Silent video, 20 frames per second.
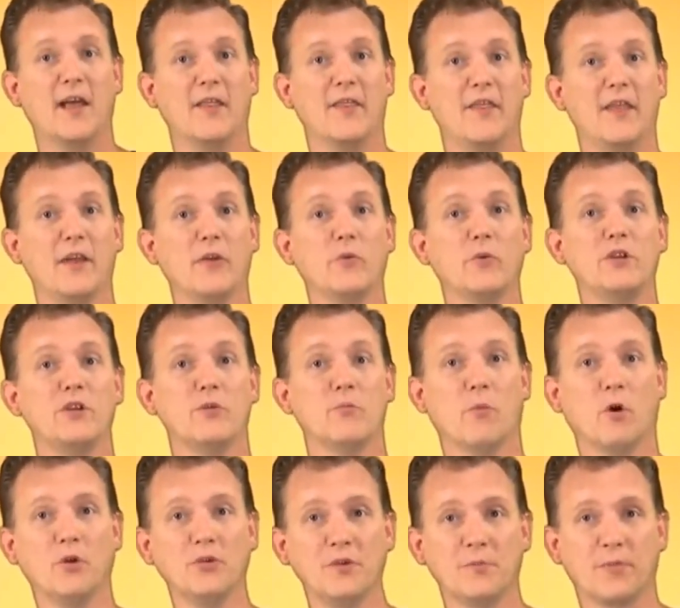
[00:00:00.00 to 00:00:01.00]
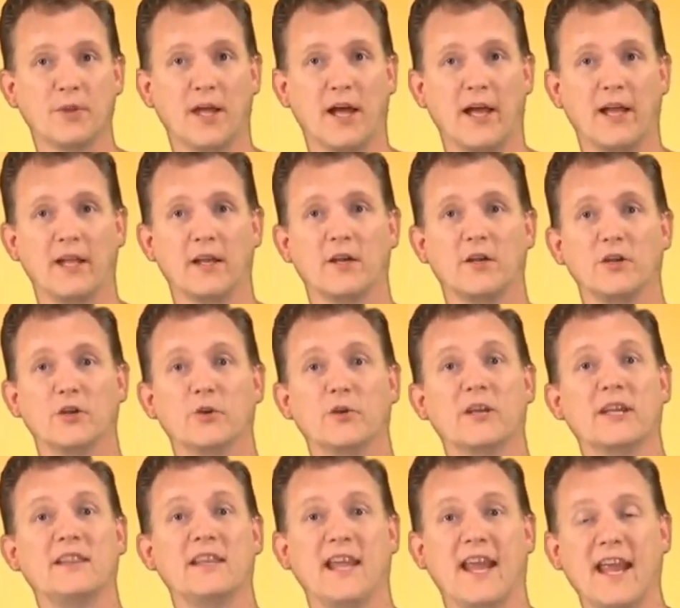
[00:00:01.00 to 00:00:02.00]
Then when you multiply, you'll
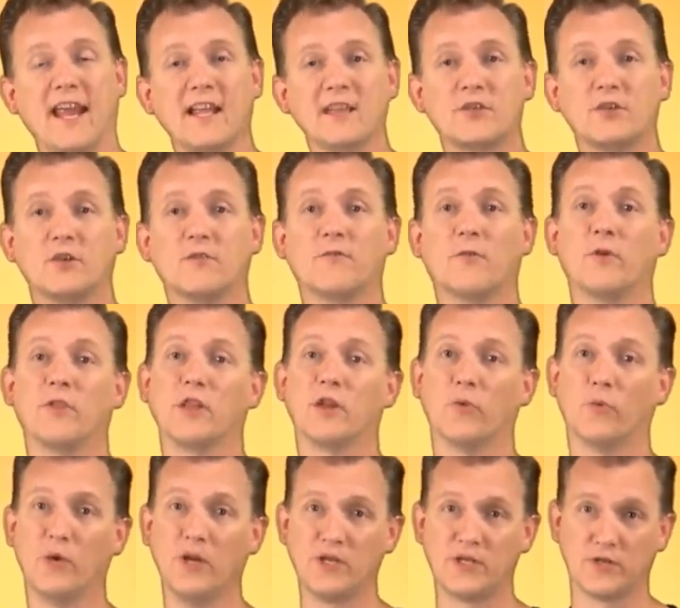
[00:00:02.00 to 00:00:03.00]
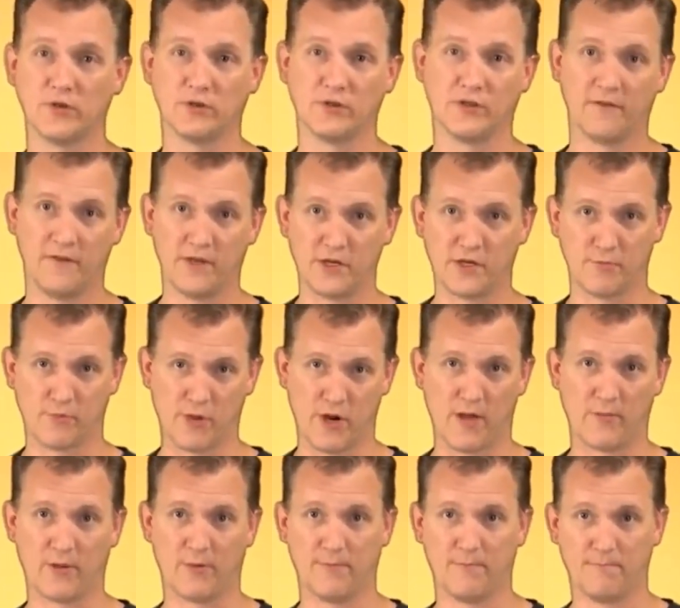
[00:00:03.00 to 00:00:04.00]
get the answer for the original division problem.